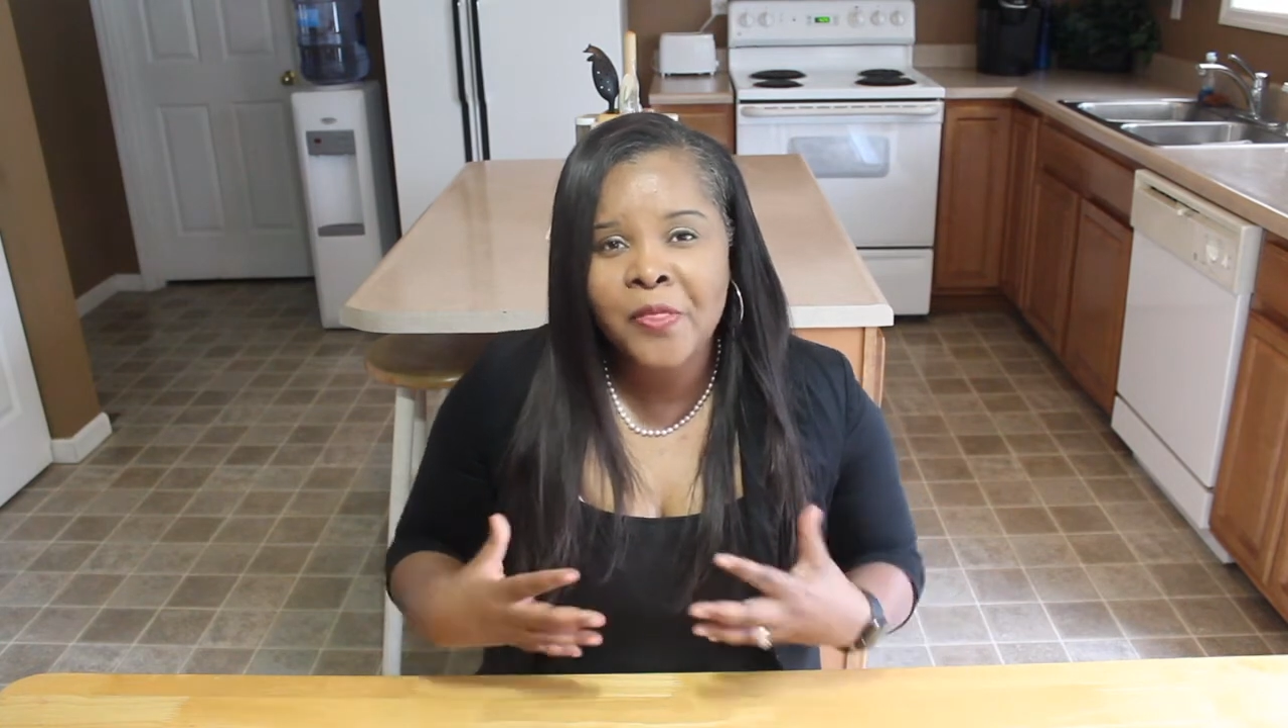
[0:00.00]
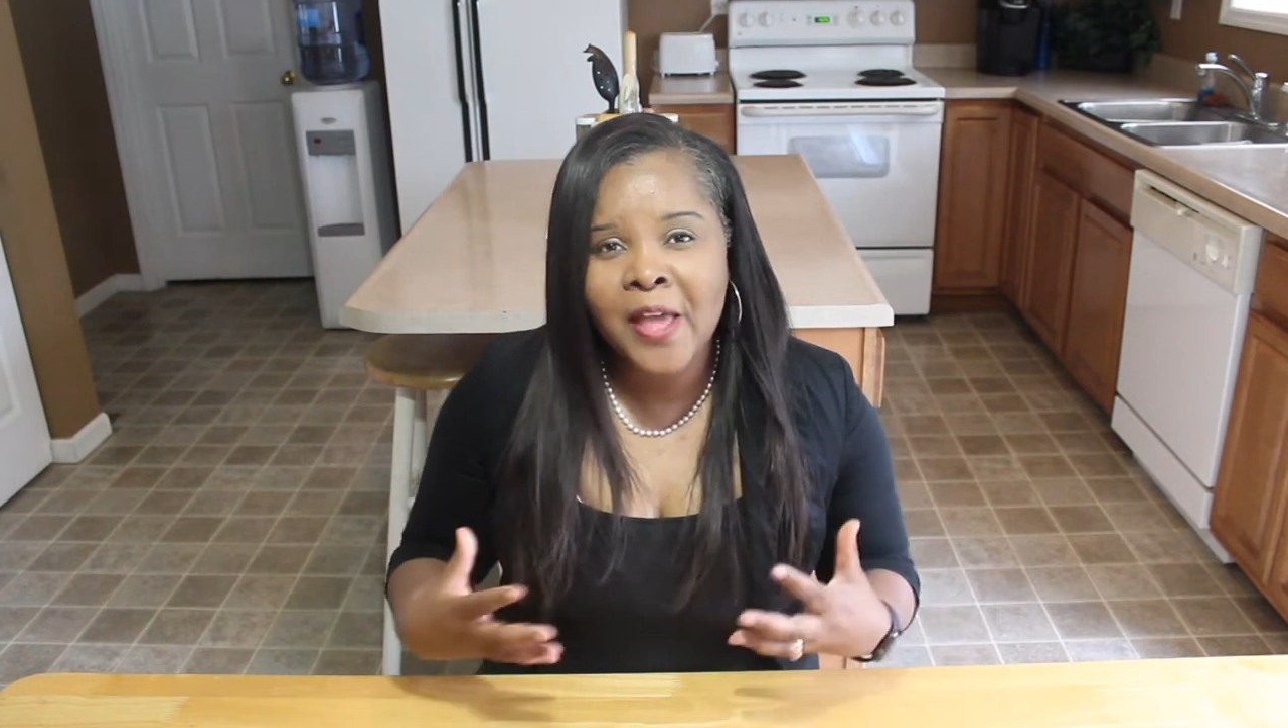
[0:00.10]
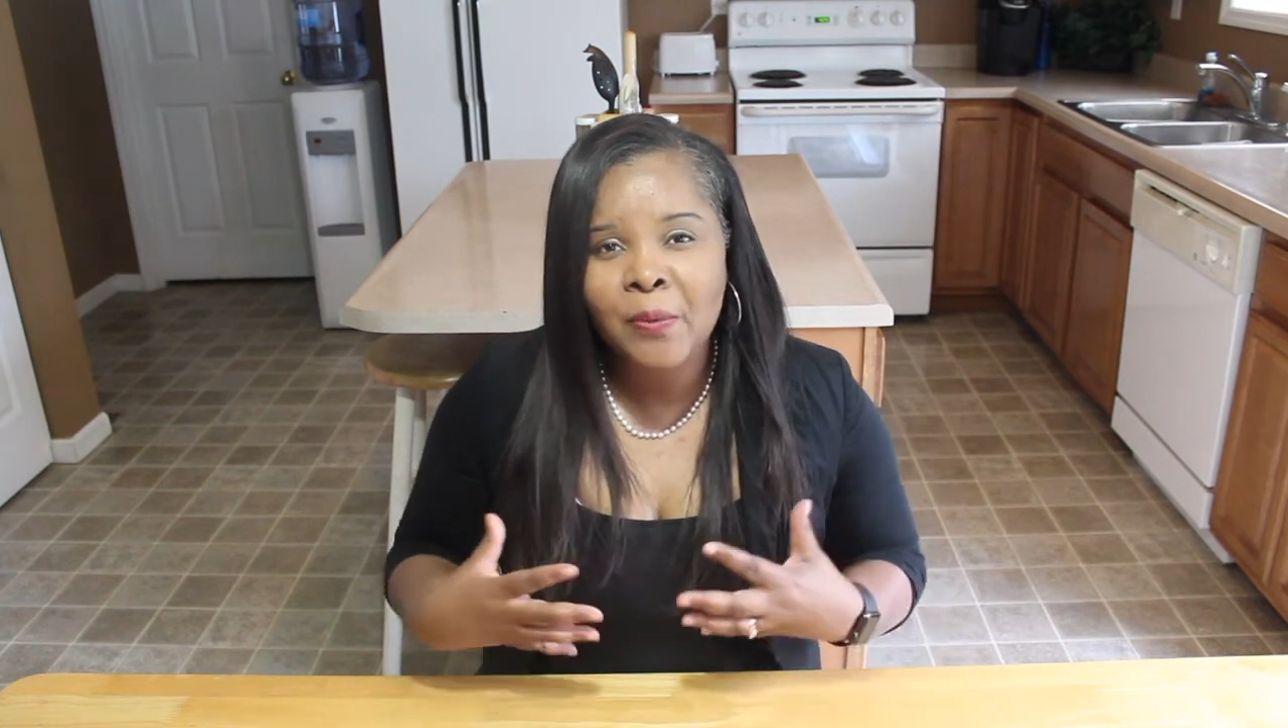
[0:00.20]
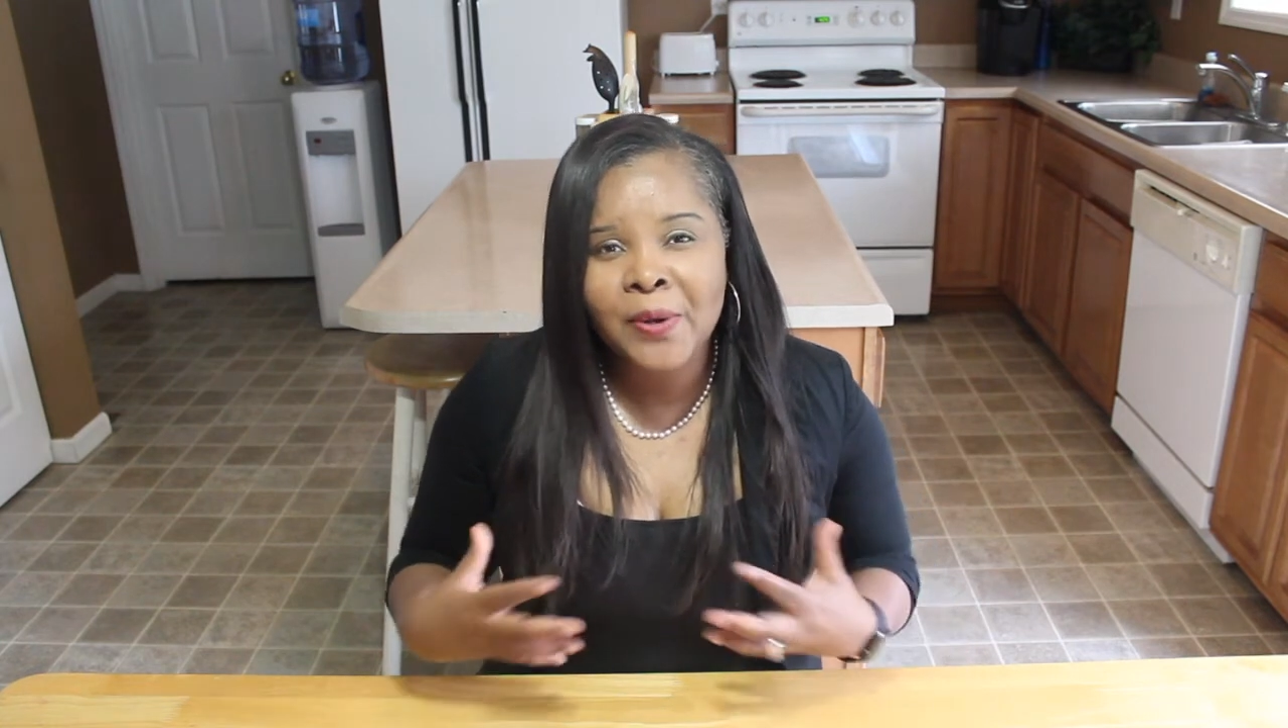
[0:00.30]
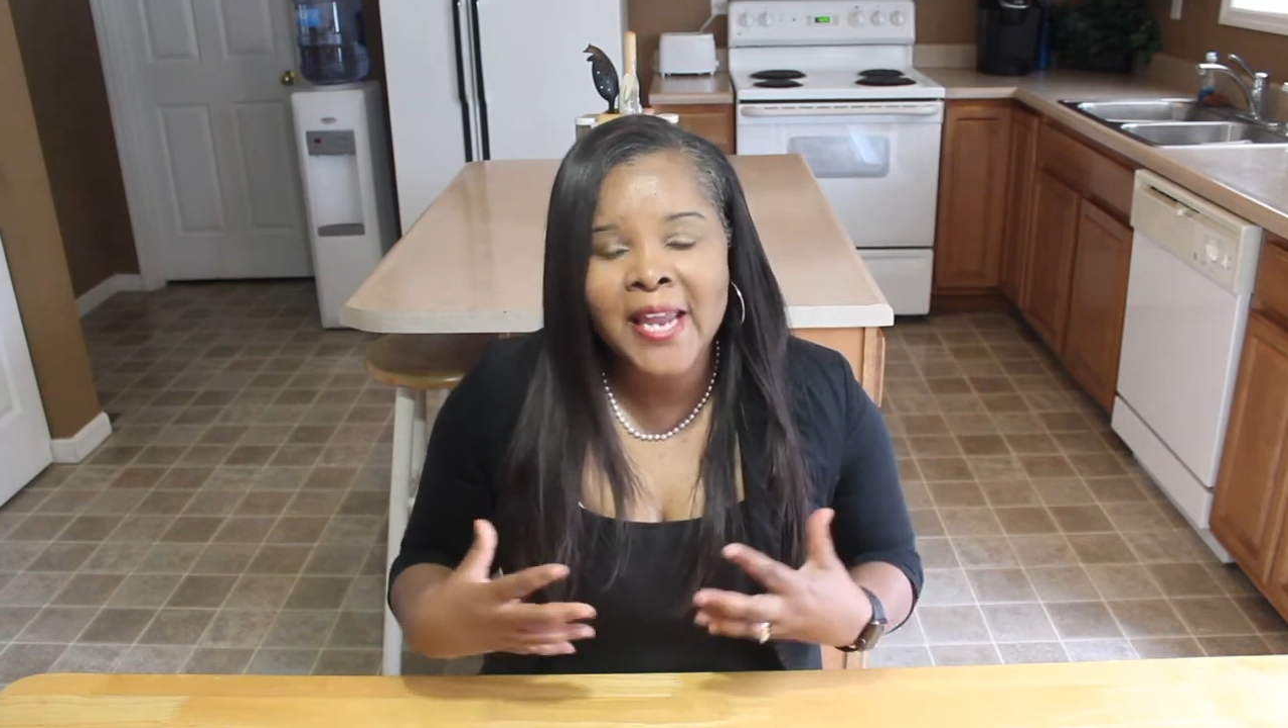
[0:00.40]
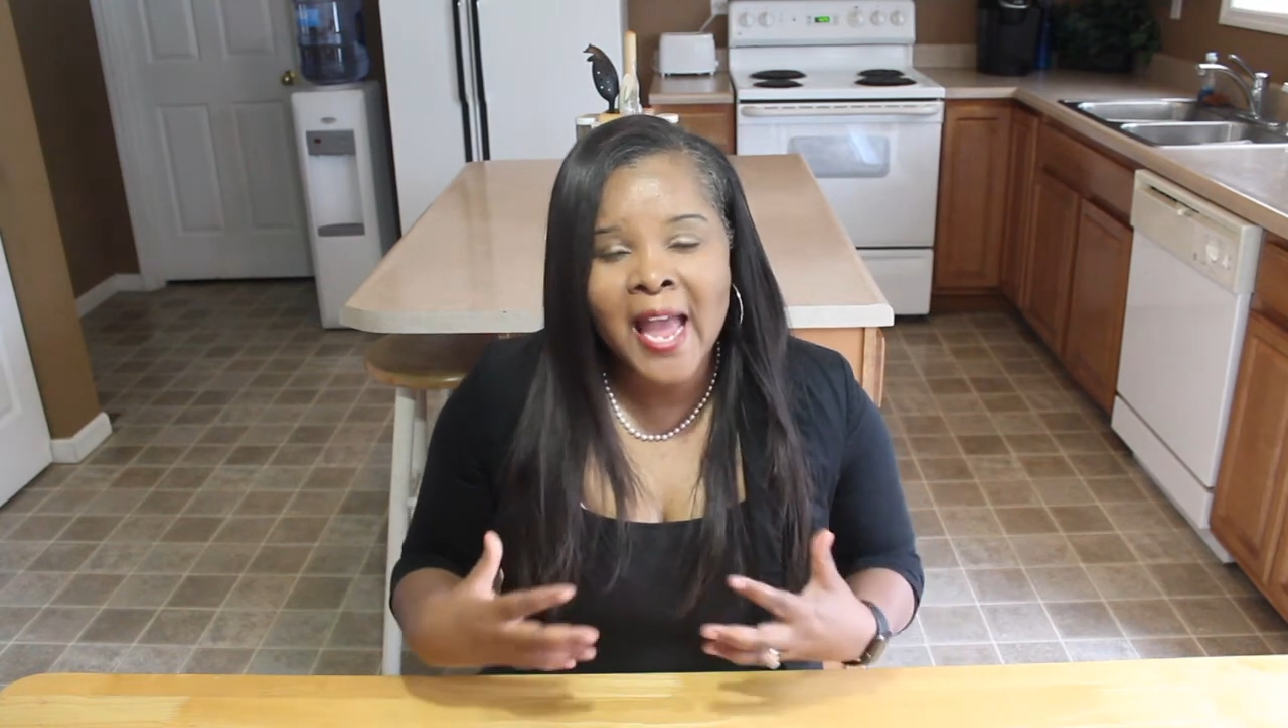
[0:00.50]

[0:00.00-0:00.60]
that we